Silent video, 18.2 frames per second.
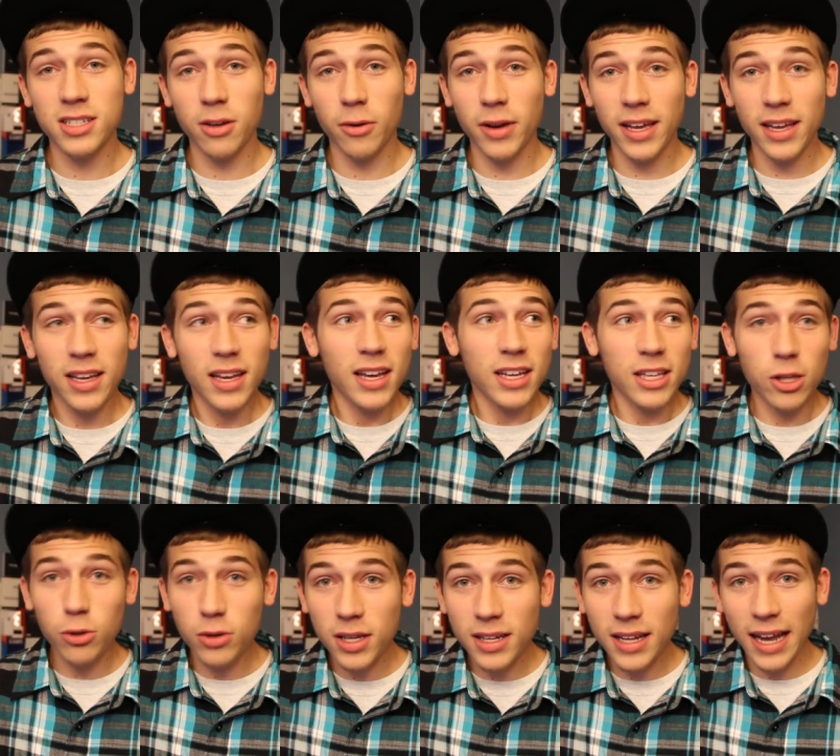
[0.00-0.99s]
So
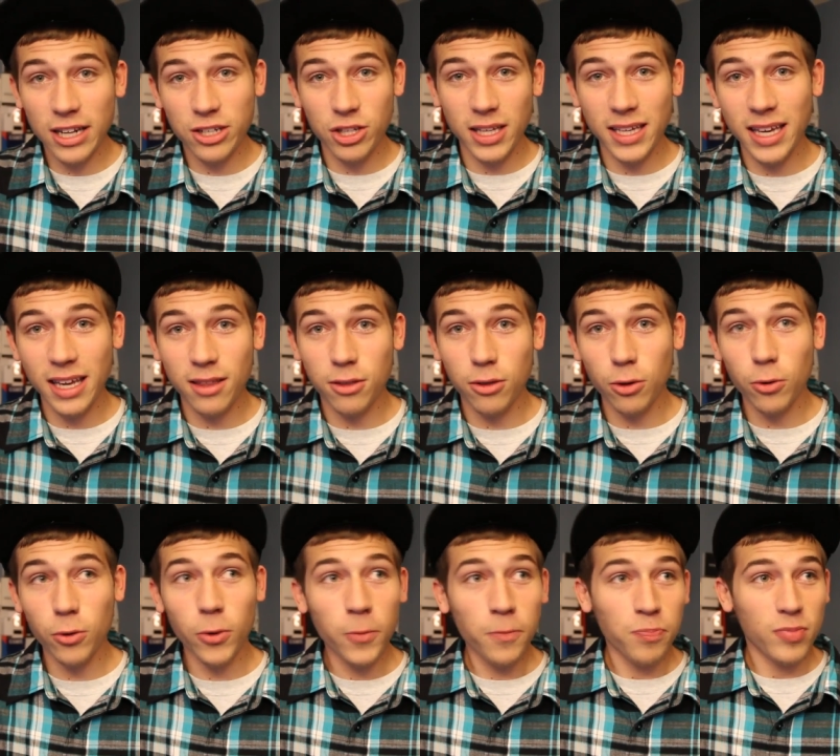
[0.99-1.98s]
you can actually get
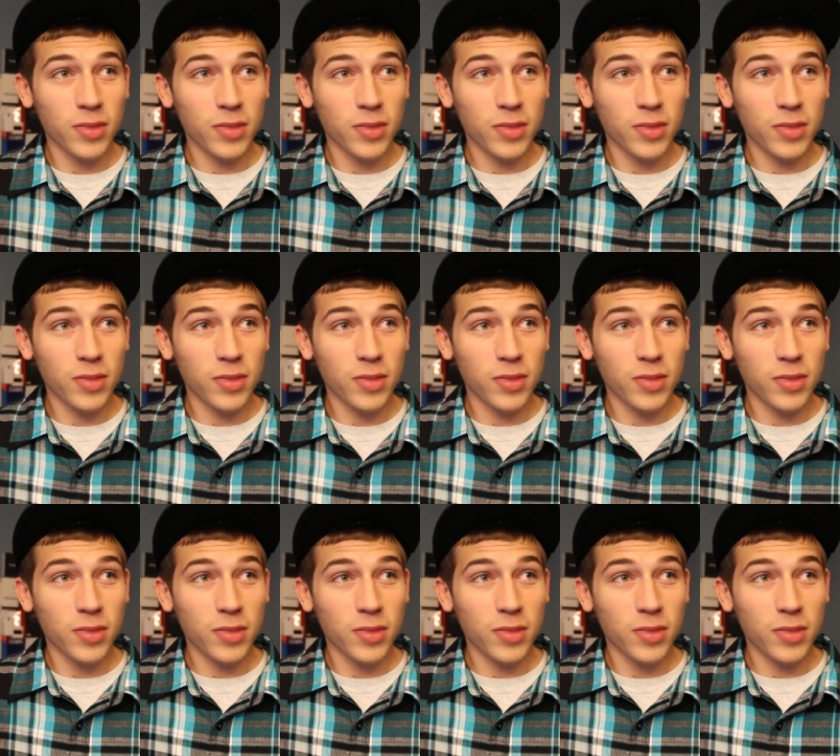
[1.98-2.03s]
through